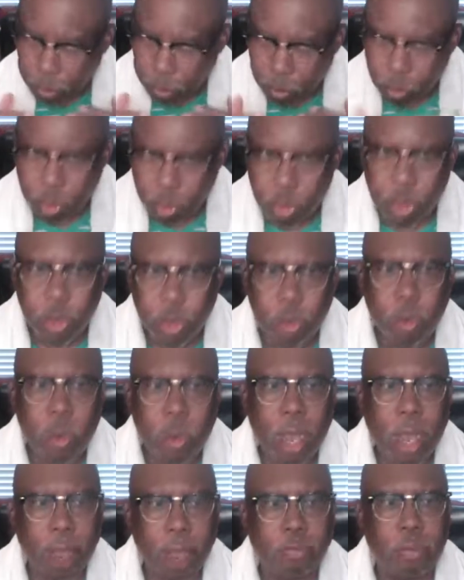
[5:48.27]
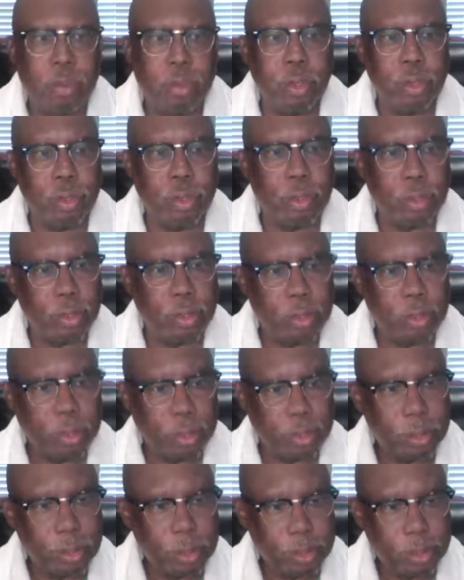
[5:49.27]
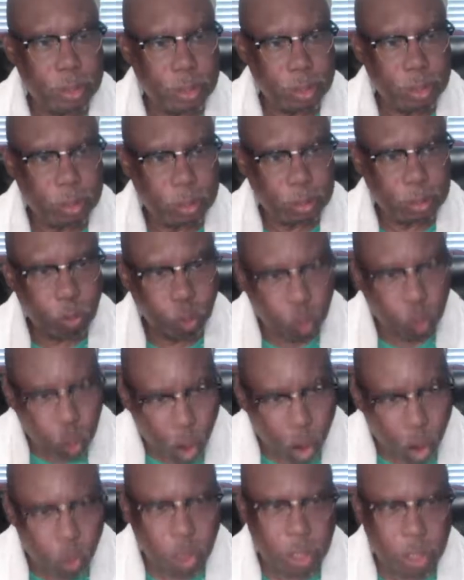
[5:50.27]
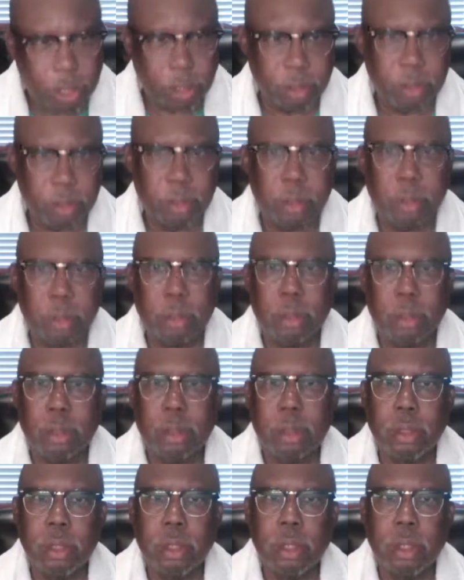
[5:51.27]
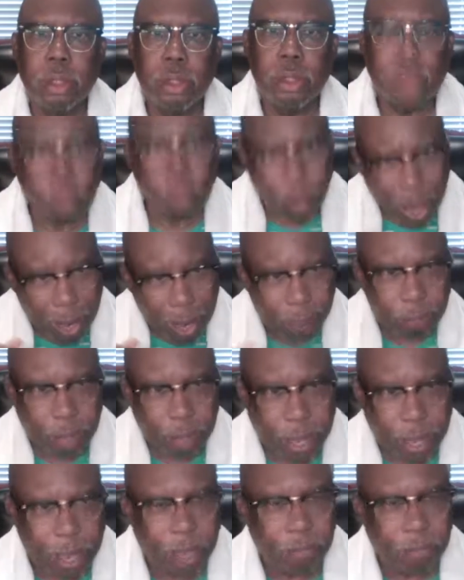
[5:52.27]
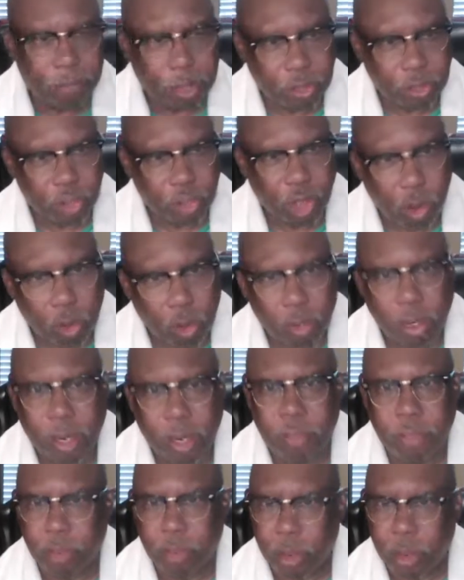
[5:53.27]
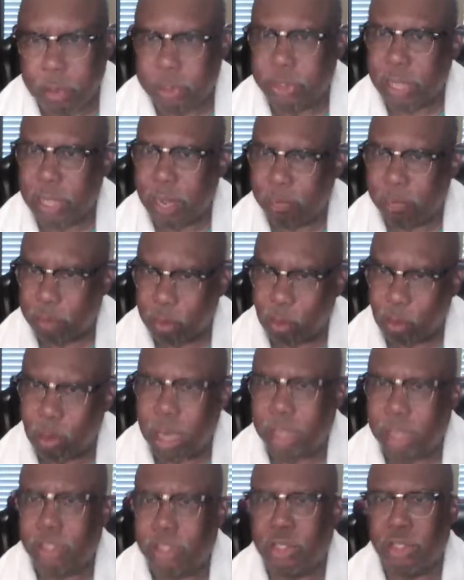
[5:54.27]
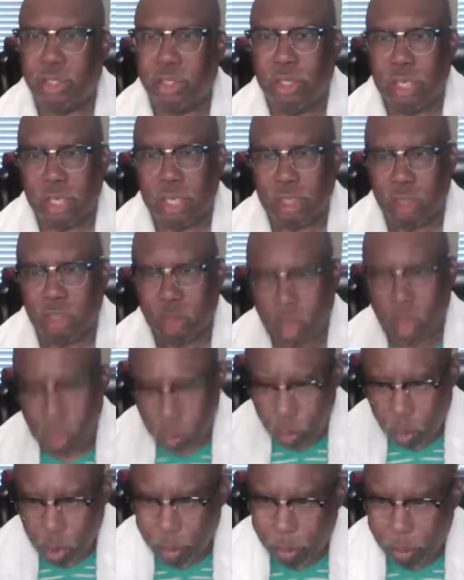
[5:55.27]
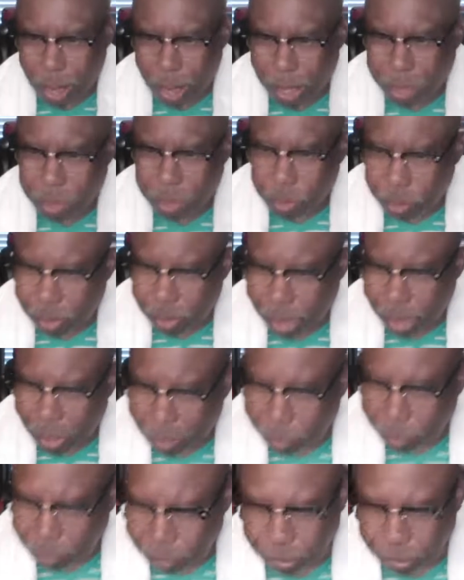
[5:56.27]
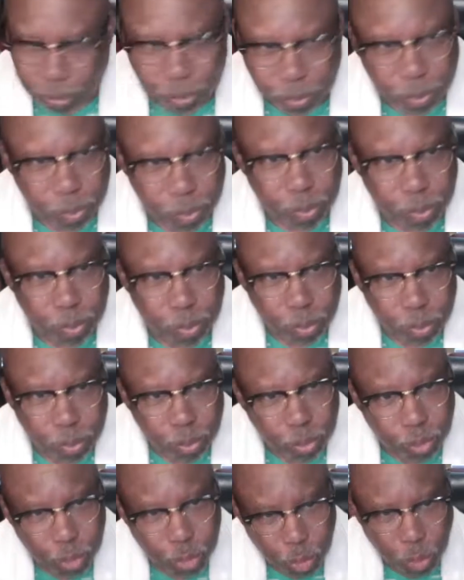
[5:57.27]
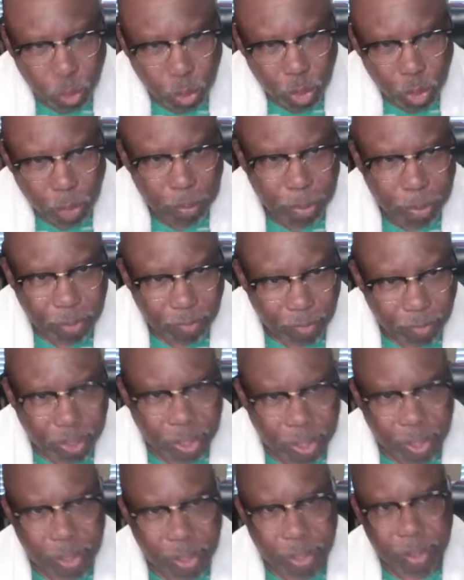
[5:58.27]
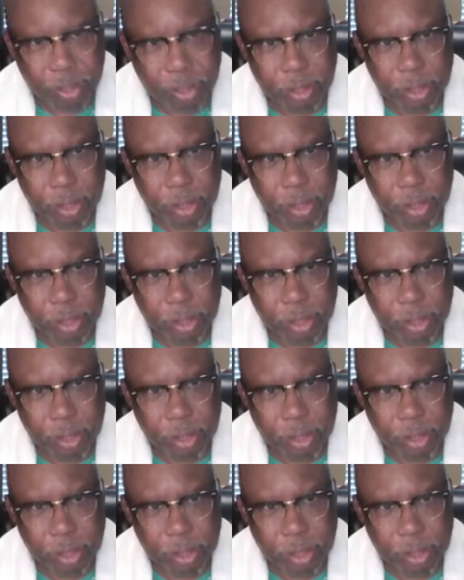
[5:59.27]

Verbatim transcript: You have to want it. You have to have this hunger and thirst after righteousness, whereby you you will be fed.